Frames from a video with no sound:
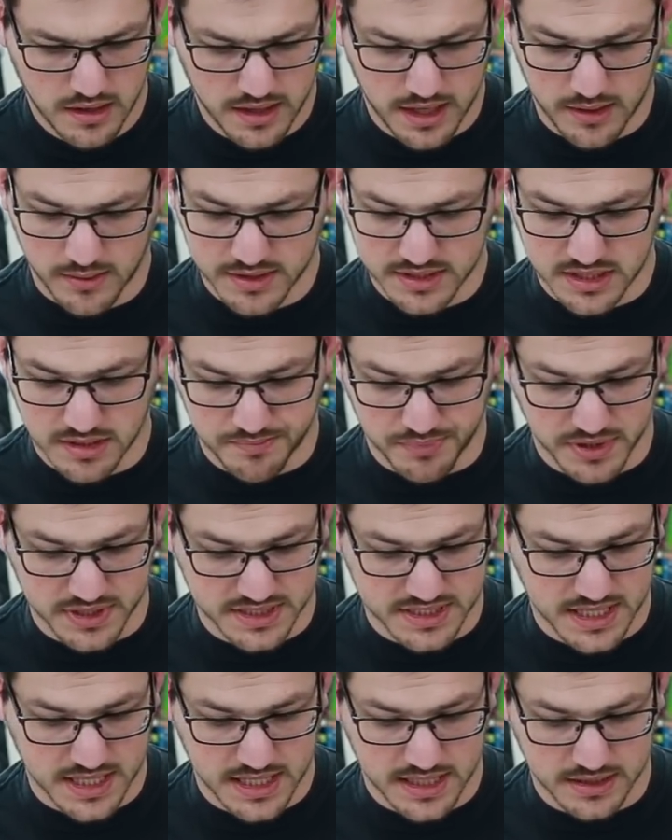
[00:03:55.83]
Anyways, the
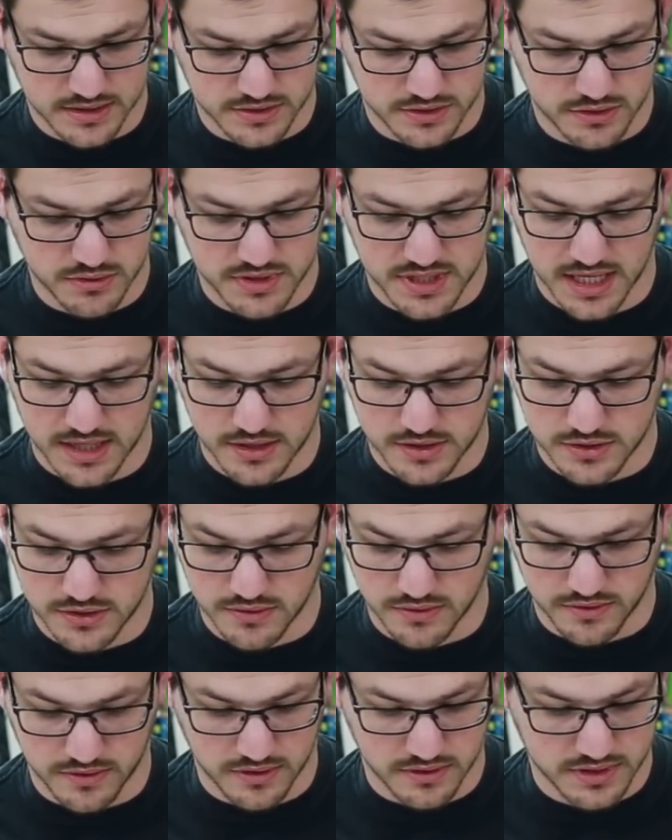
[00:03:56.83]
print settings, 210
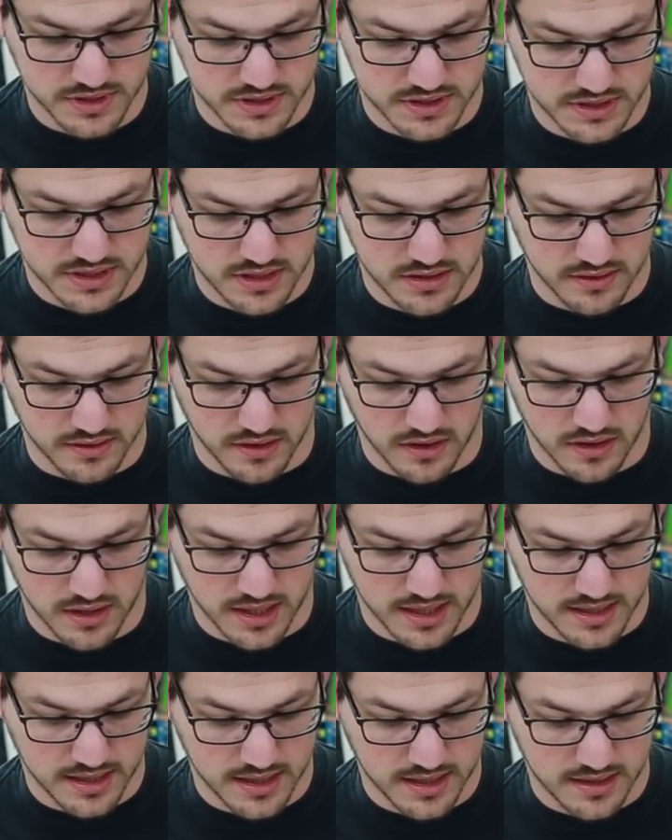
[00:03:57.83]
to 230C on the
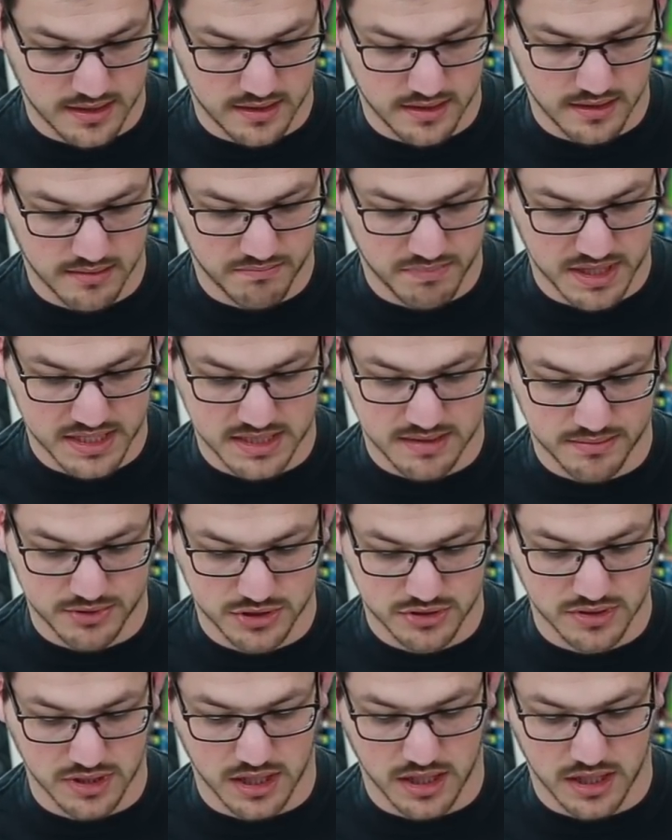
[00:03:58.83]
hot end, bed
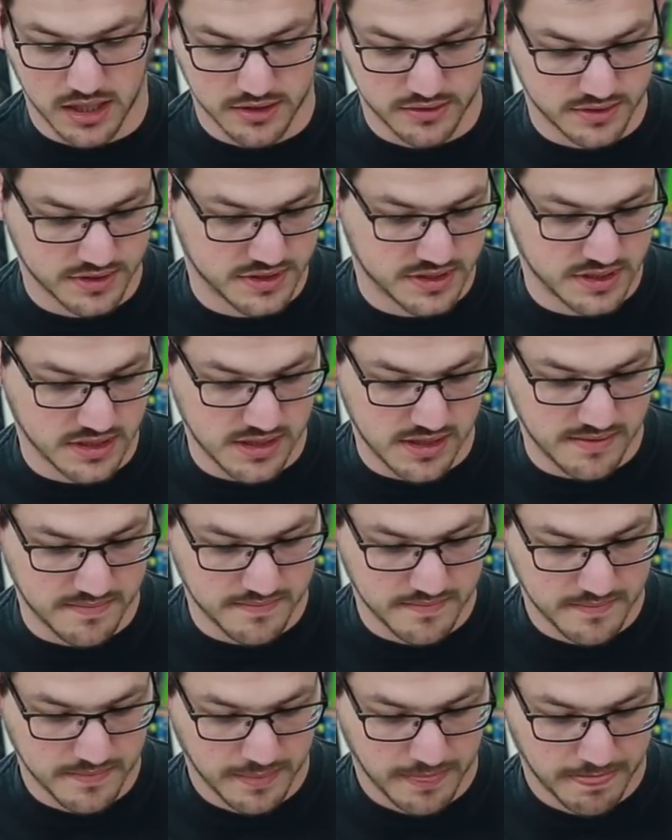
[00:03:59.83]
temperature
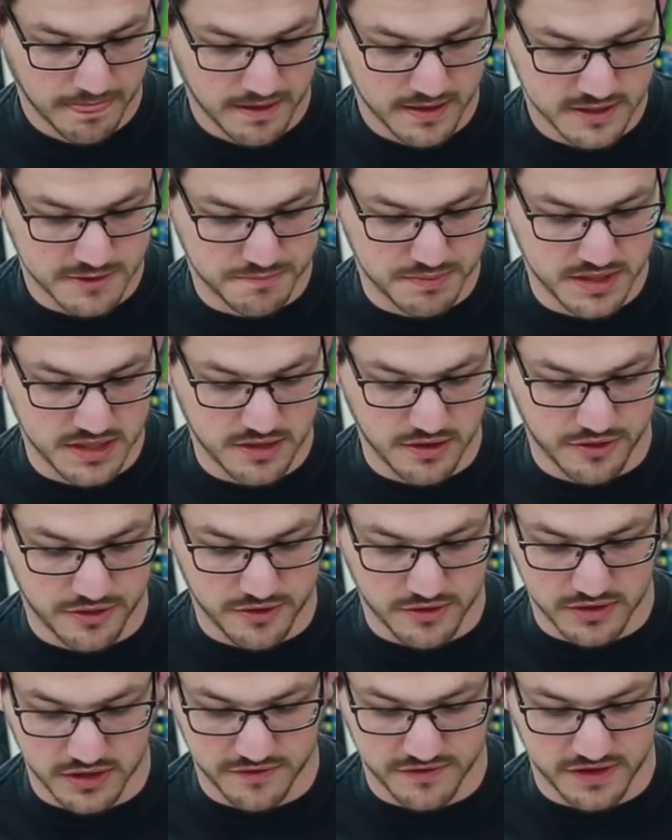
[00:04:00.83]
100C, speed
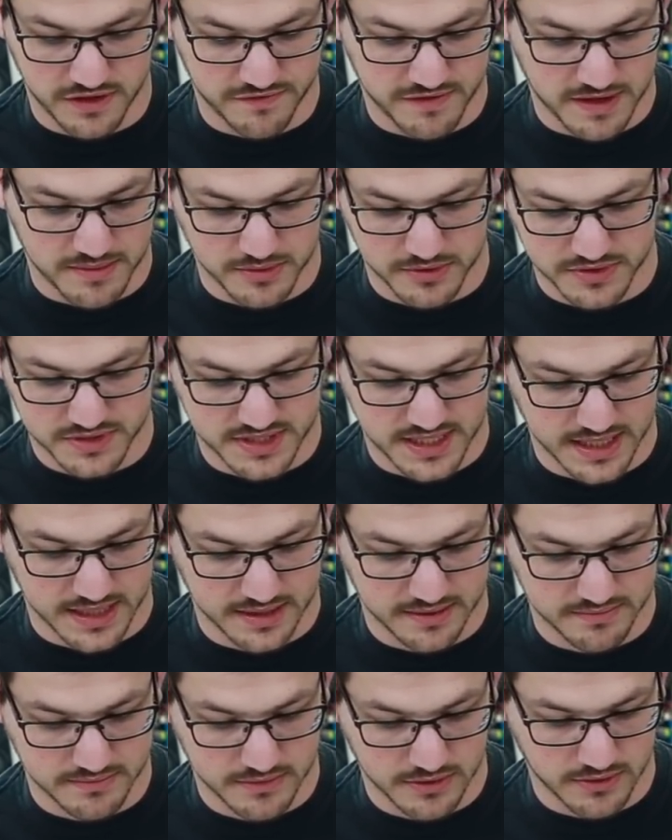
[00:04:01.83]
30 to 55 meters per second.